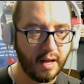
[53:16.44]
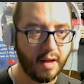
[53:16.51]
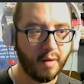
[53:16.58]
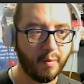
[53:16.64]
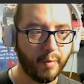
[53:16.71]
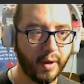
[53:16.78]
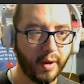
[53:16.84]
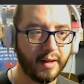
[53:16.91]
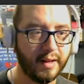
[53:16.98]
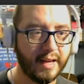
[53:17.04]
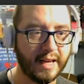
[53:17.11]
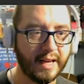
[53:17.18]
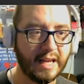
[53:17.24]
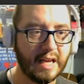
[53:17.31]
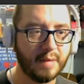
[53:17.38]
but
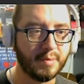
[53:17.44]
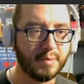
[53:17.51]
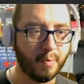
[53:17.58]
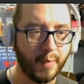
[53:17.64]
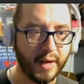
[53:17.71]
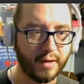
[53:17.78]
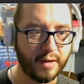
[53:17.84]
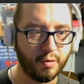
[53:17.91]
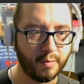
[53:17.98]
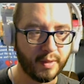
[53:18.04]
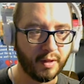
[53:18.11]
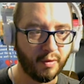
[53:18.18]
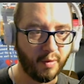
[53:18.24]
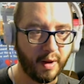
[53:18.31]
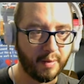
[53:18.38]
it keeps bedroom in
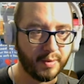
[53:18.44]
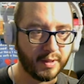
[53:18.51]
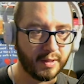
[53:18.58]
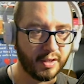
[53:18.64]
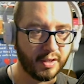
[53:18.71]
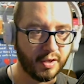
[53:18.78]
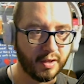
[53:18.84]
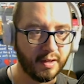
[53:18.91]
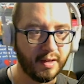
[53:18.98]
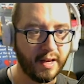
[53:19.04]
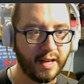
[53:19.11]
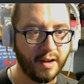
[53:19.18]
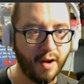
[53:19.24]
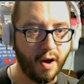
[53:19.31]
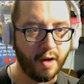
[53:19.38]
the right position
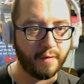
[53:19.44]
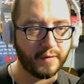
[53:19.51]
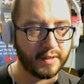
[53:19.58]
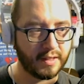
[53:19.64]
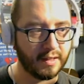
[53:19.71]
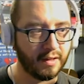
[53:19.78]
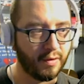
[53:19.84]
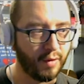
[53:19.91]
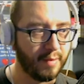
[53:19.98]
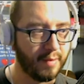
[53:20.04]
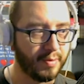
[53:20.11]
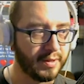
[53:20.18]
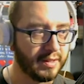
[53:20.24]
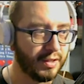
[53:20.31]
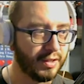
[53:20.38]
and office in the right
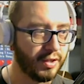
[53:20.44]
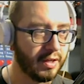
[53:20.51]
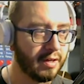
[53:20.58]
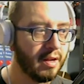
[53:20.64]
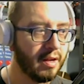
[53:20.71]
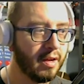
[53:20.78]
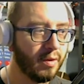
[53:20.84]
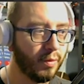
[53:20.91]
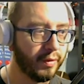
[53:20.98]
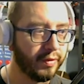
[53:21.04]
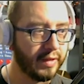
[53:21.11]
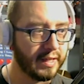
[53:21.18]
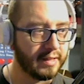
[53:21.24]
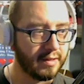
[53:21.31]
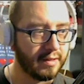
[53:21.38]
position with
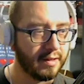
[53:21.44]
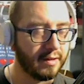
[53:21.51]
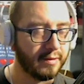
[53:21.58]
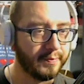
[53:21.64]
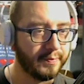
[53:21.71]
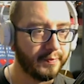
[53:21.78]
these two.